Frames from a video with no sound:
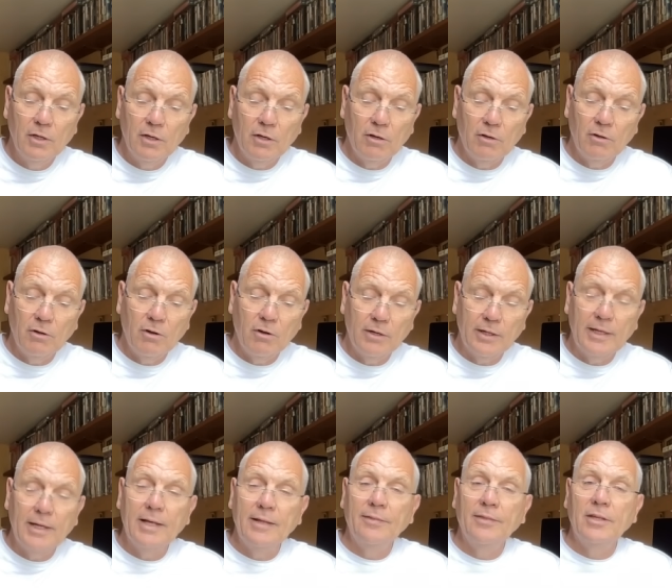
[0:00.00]
I'm kind of
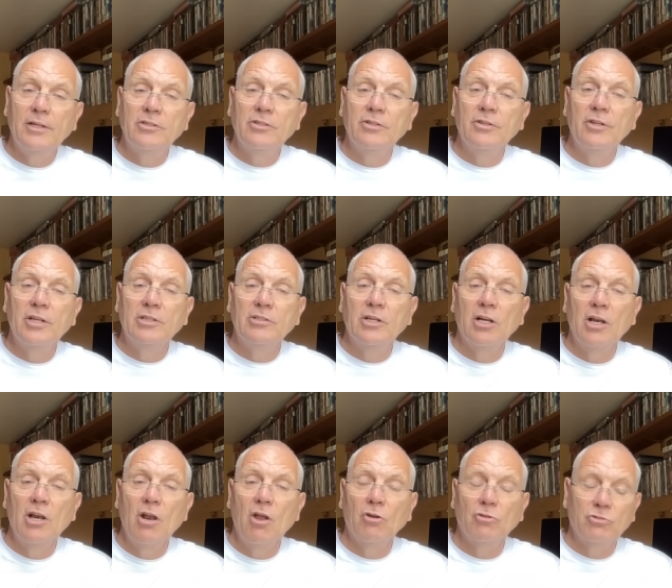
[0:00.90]
getting there's there's a
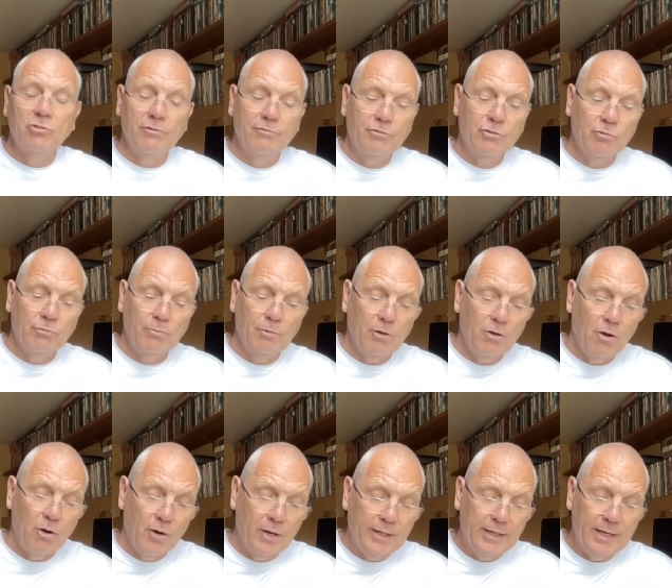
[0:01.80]
loss of some
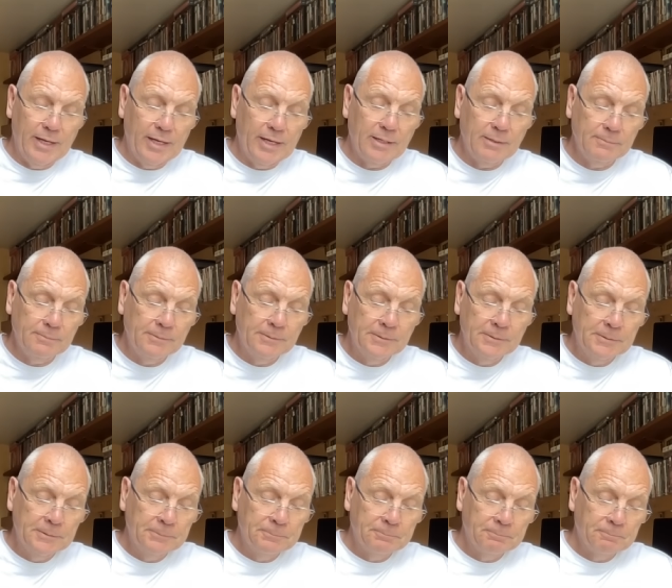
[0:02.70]
kind here.
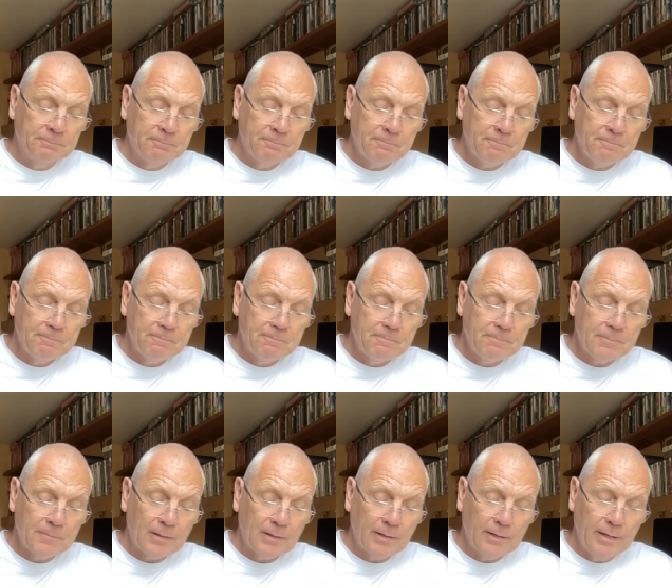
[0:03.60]

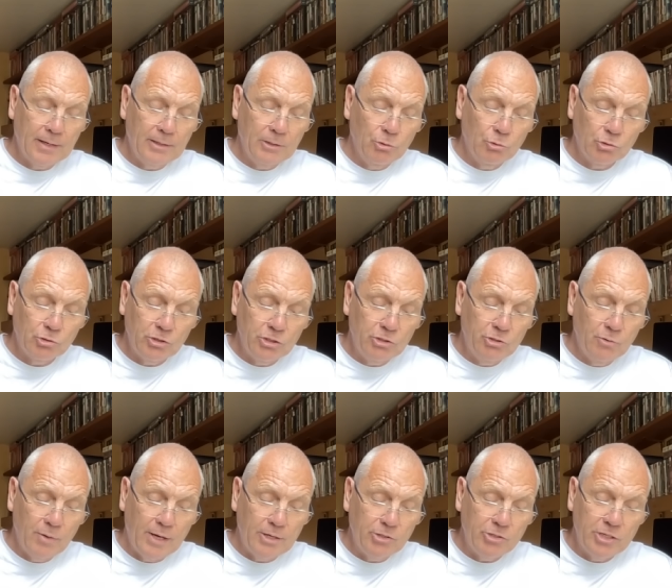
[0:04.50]
Okay, your
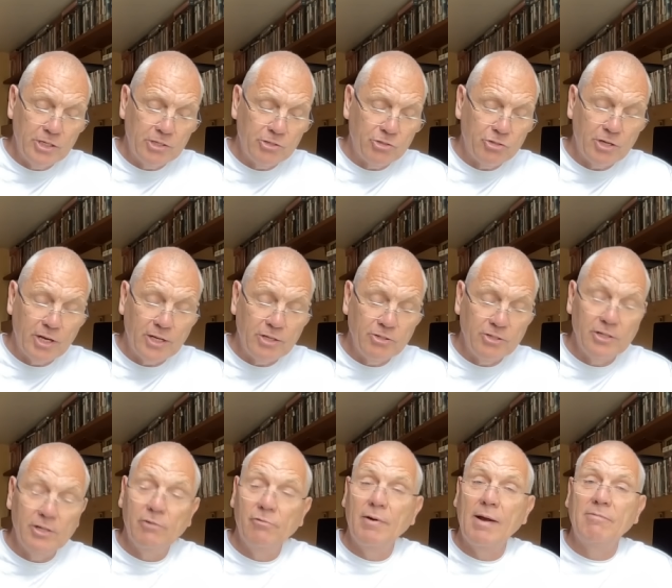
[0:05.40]
situation is changing
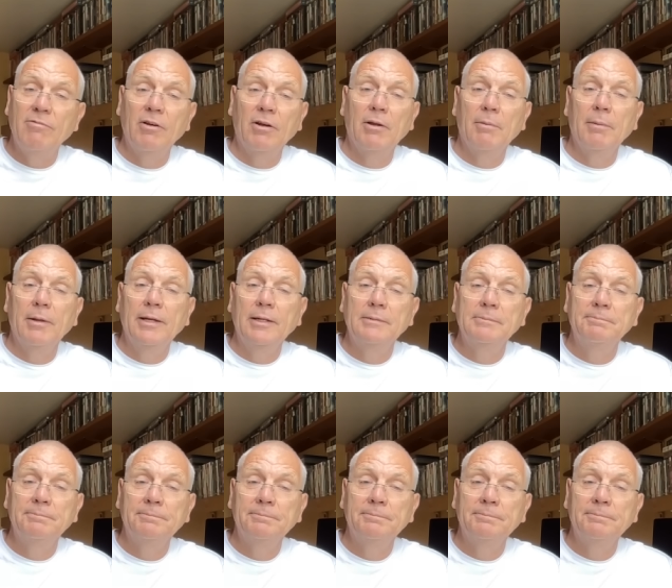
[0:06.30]
irrevocably,